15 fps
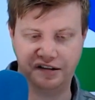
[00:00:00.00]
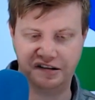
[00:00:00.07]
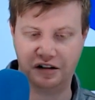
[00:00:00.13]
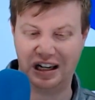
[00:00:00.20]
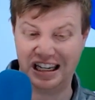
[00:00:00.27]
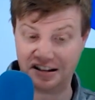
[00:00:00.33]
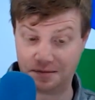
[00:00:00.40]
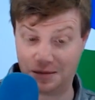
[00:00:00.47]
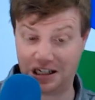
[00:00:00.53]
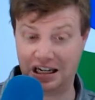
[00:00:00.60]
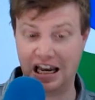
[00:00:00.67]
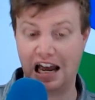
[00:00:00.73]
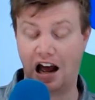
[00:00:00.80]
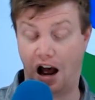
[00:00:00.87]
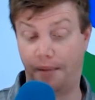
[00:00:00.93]
So Isman,
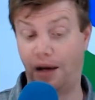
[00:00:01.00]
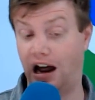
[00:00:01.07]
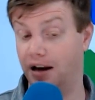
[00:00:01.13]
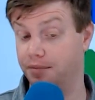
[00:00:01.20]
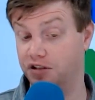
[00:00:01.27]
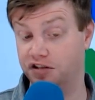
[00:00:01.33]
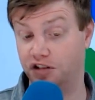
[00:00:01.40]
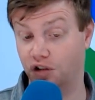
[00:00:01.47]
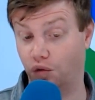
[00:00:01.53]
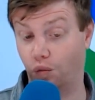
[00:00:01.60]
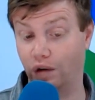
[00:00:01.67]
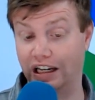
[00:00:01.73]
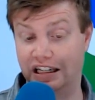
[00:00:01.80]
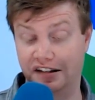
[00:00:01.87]
I'm, I'm just going to read